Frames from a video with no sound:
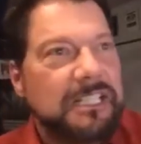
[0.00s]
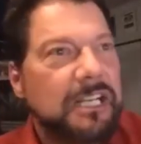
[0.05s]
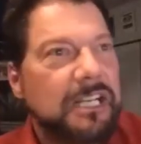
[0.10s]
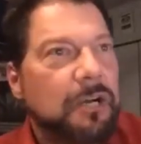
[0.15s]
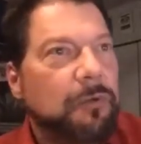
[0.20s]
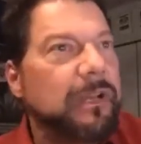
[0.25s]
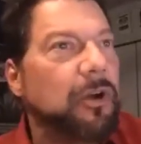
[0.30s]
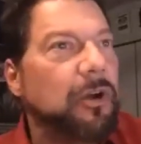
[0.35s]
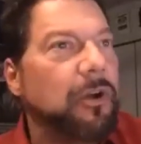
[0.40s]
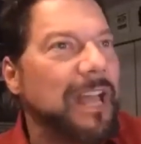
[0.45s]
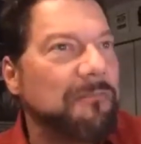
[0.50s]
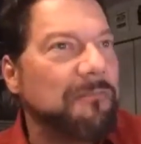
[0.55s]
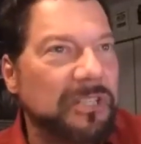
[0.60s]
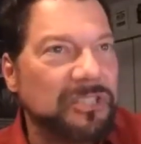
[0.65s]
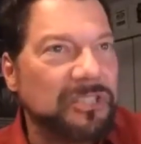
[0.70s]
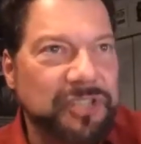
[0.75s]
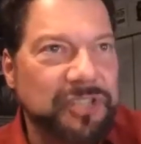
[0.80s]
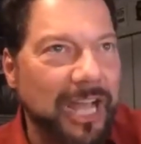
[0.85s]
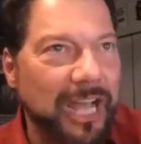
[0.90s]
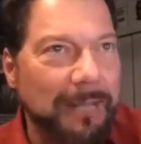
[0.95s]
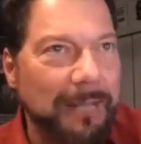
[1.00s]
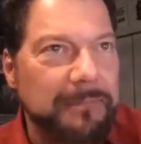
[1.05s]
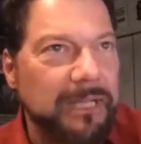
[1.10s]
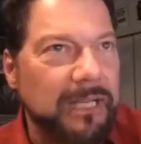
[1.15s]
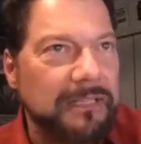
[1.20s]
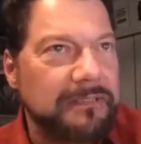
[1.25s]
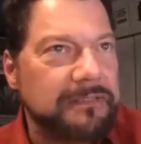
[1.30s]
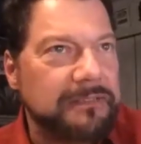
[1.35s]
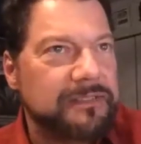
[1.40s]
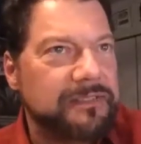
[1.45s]
We don't have much time.
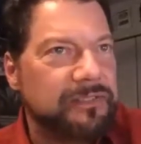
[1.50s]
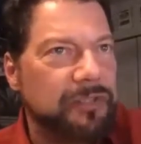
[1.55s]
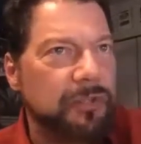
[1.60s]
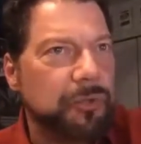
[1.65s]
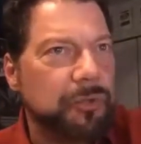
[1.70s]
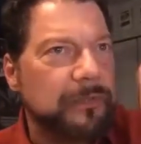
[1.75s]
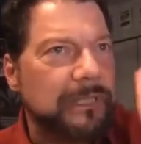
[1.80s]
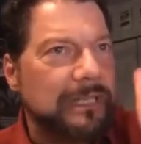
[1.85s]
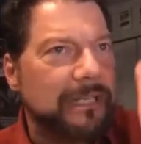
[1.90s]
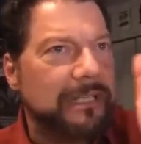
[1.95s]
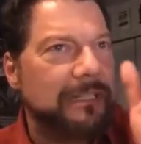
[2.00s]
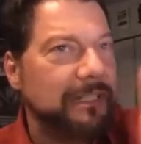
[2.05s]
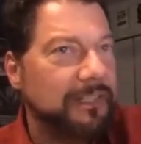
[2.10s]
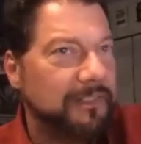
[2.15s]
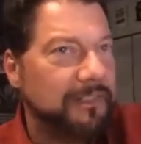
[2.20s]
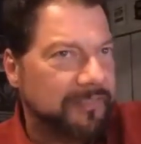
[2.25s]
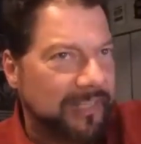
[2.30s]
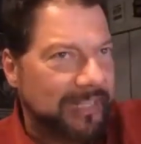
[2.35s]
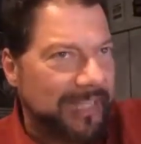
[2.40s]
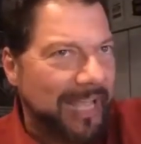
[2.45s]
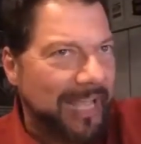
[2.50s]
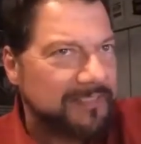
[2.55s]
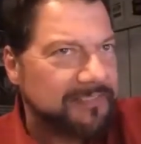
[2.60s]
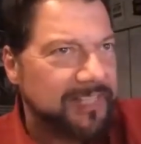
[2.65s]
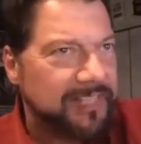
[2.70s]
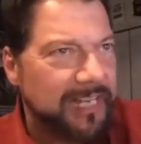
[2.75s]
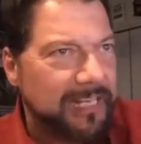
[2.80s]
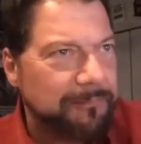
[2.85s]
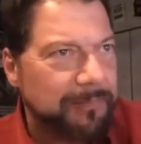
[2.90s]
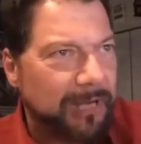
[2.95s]
Stu, is the cast
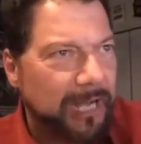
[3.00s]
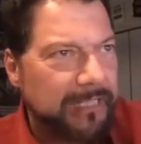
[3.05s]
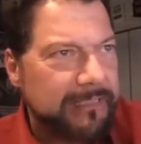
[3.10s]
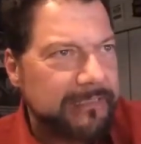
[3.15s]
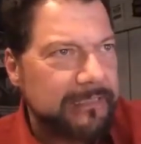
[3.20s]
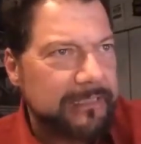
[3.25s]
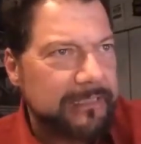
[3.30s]
standing by?